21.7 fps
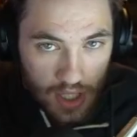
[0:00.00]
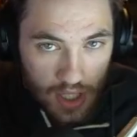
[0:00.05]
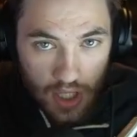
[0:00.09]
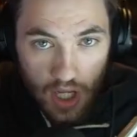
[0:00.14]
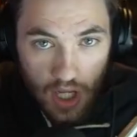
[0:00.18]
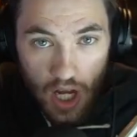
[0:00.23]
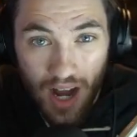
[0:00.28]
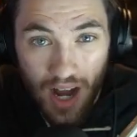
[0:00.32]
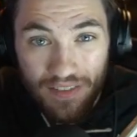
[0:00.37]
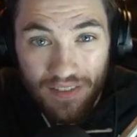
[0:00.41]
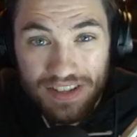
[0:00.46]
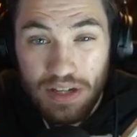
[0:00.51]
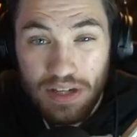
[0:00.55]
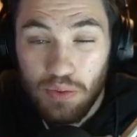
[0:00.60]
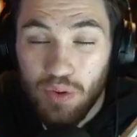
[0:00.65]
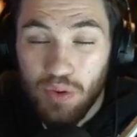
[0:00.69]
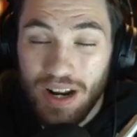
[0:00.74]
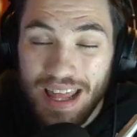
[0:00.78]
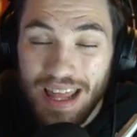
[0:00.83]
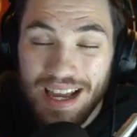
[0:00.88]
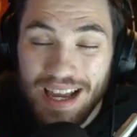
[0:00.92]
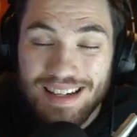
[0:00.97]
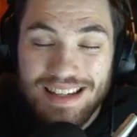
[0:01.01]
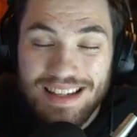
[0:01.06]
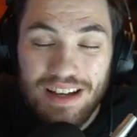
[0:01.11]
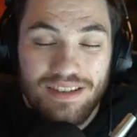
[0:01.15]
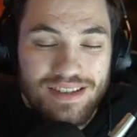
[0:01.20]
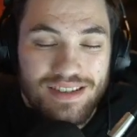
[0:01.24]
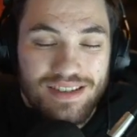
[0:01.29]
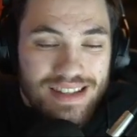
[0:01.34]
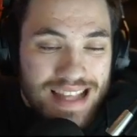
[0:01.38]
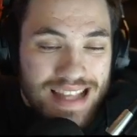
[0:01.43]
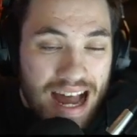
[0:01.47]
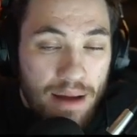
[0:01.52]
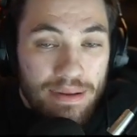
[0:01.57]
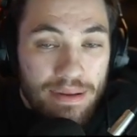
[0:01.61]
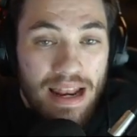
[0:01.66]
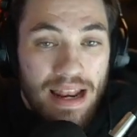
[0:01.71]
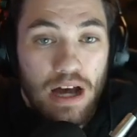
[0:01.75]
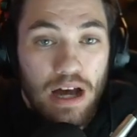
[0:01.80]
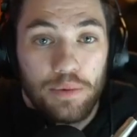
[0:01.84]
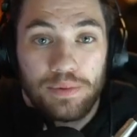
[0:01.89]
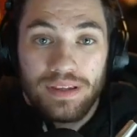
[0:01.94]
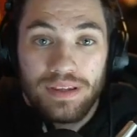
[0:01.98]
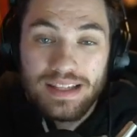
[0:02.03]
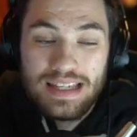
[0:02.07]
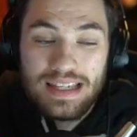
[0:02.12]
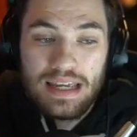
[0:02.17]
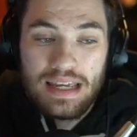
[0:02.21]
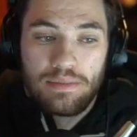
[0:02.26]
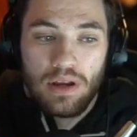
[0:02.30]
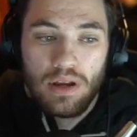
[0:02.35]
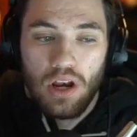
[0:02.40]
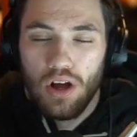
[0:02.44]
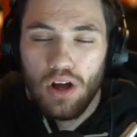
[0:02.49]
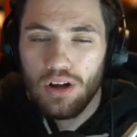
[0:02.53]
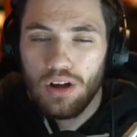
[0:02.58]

Obviously, Ron Hextall has not been helping his team at all.